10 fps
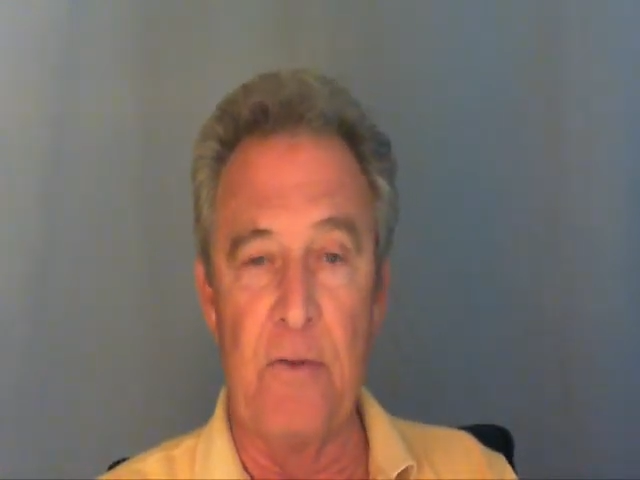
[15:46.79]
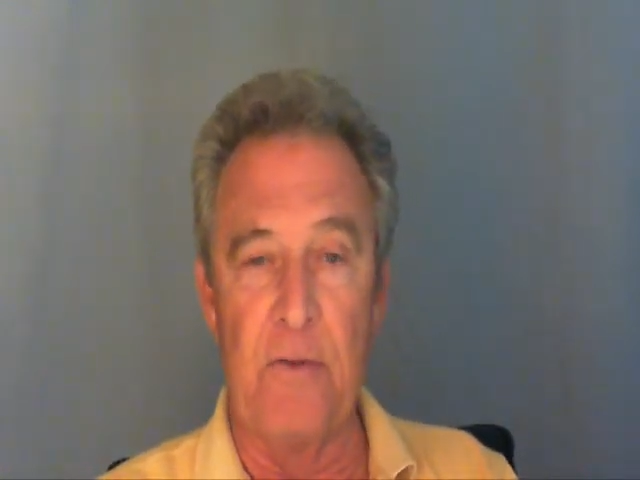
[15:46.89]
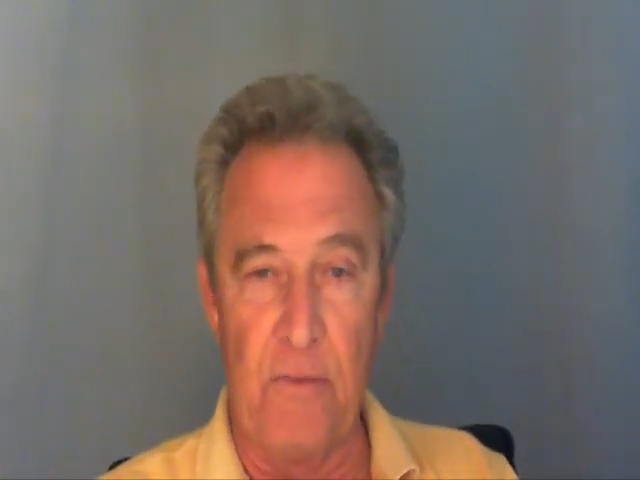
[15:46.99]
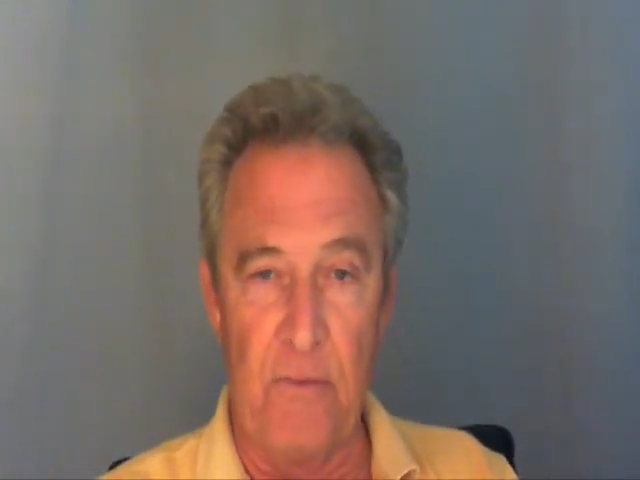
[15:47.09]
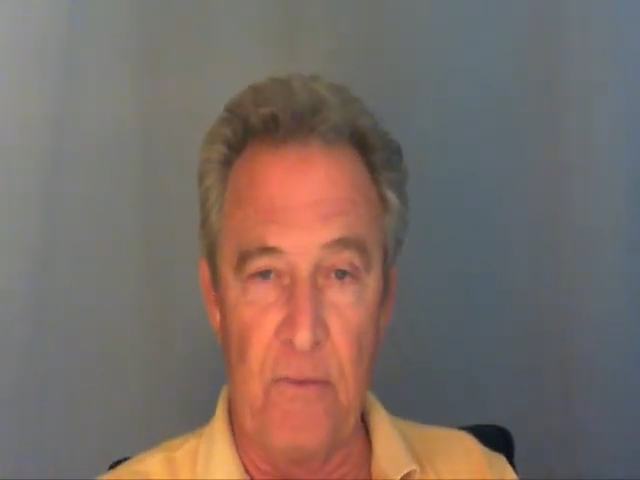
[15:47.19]

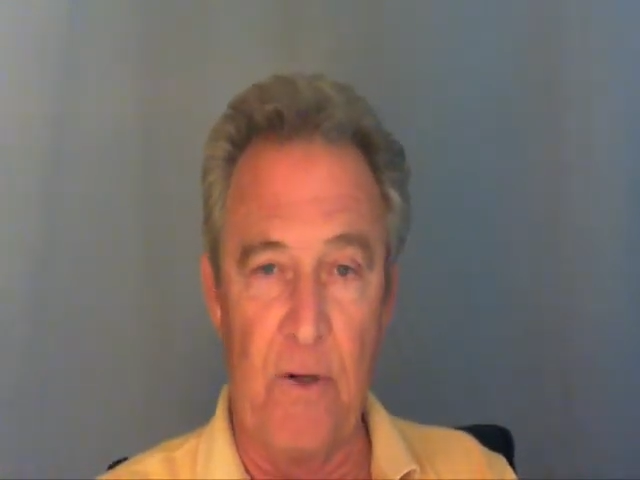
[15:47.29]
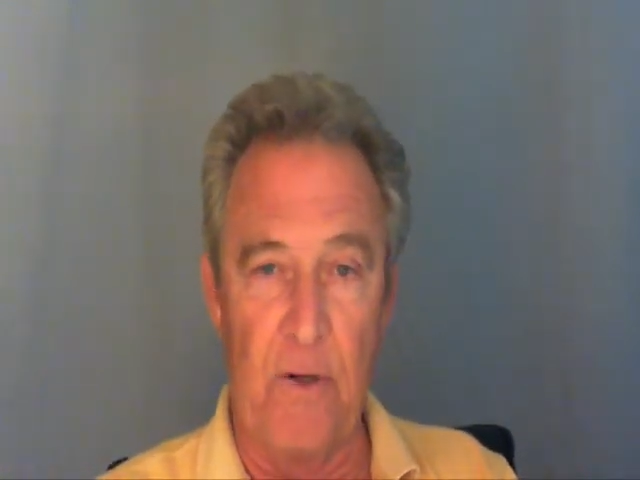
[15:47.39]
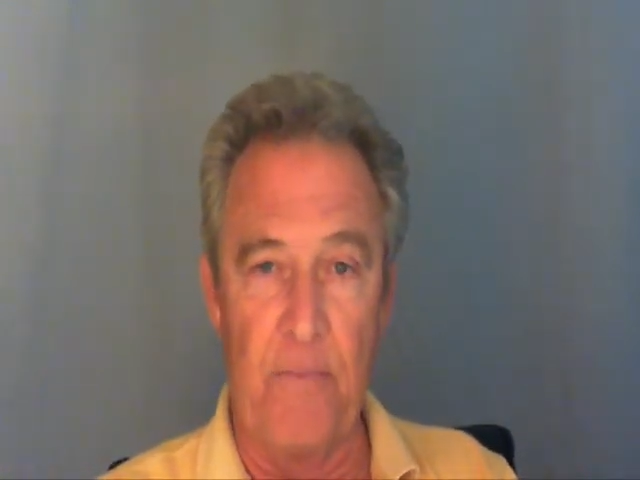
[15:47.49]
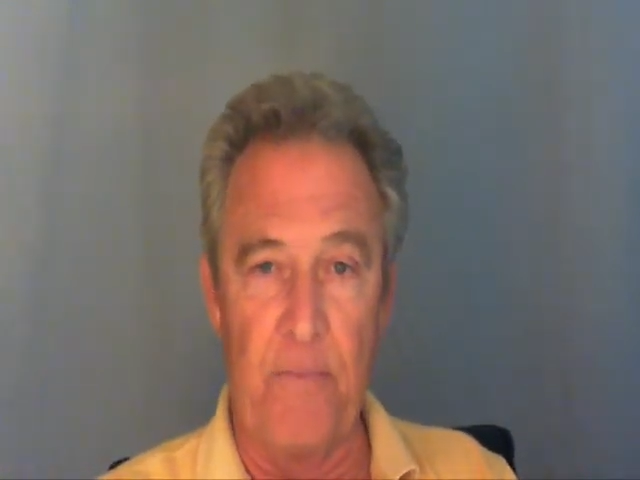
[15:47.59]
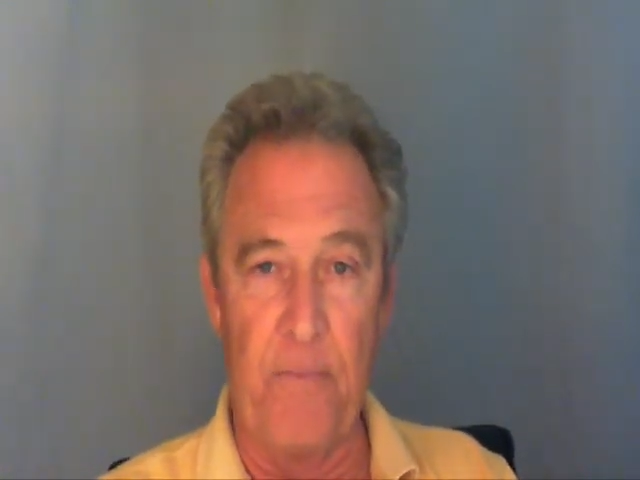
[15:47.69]

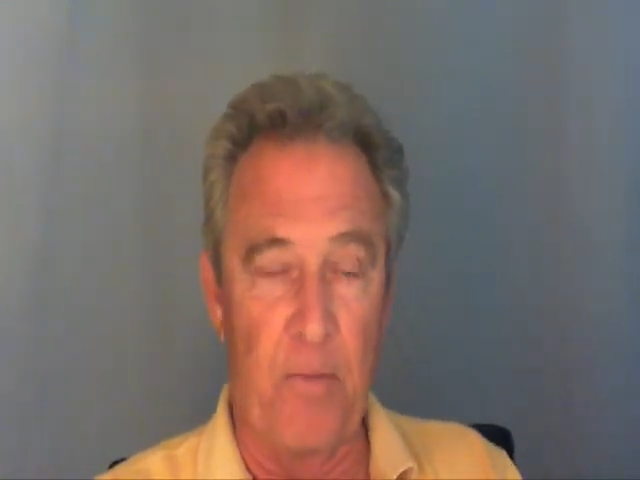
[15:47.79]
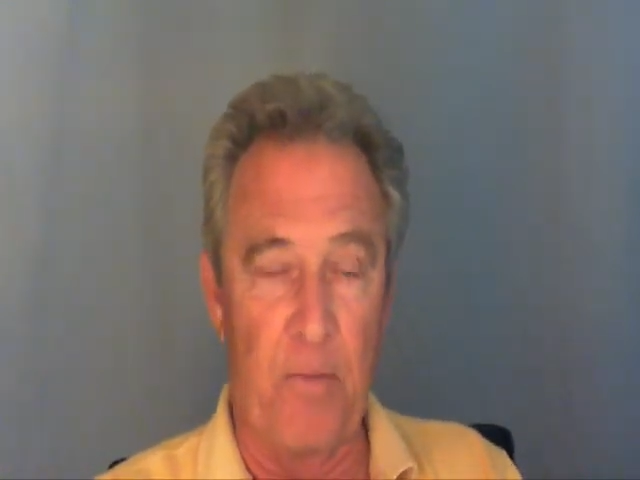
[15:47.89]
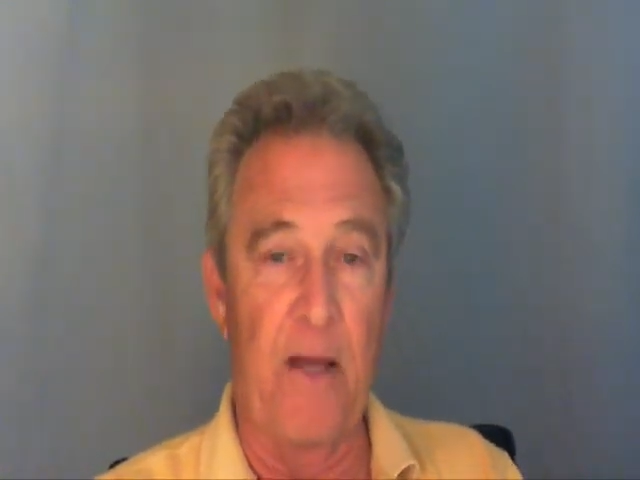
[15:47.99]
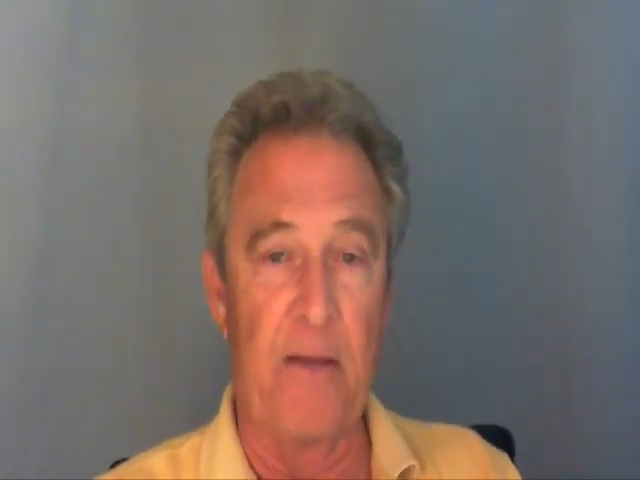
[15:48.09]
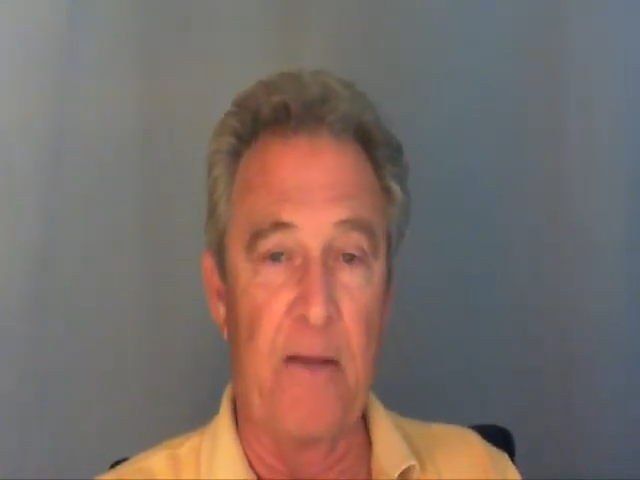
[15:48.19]
to
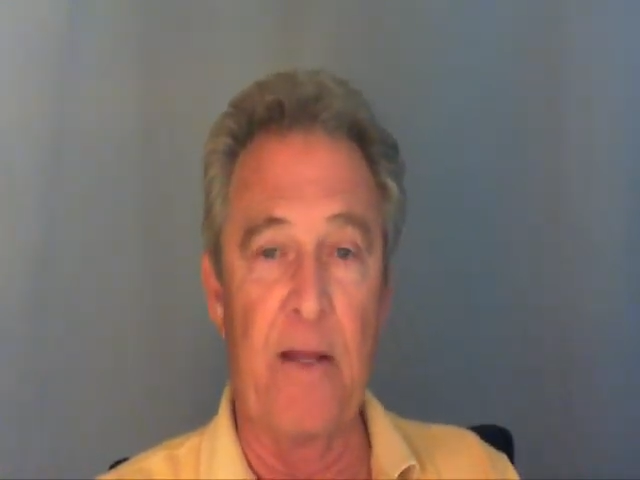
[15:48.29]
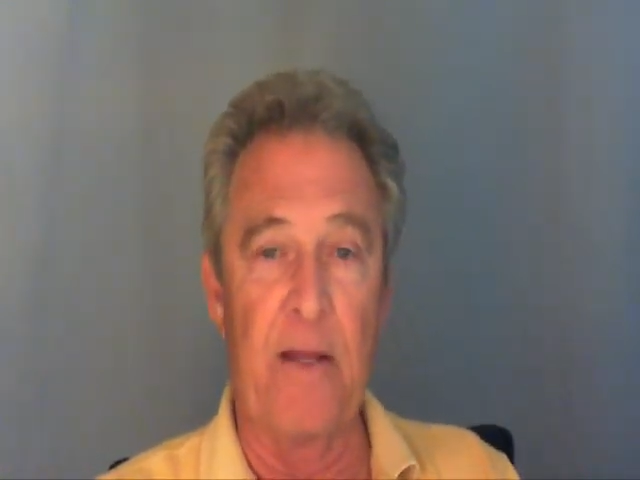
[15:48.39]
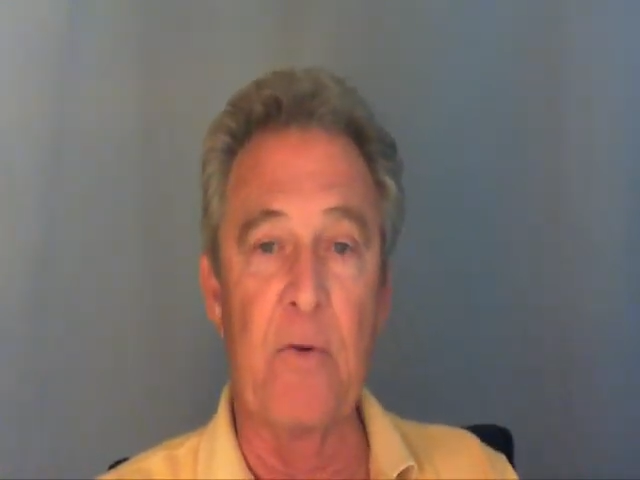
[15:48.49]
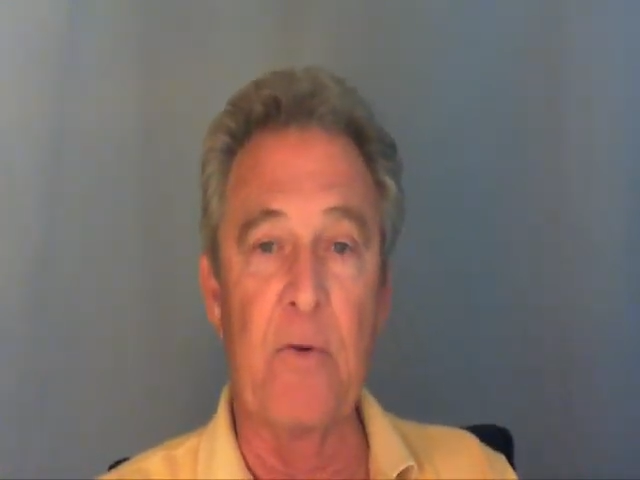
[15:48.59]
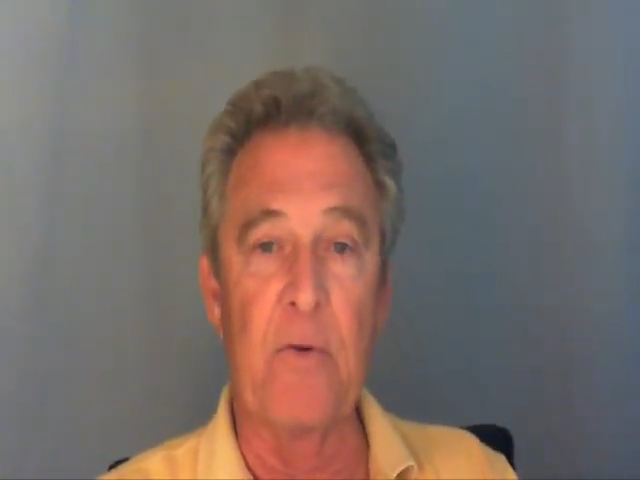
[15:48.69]
apply the
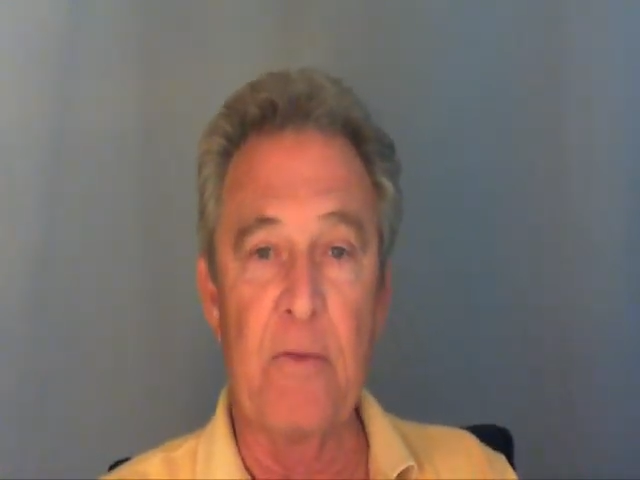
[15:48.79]
labor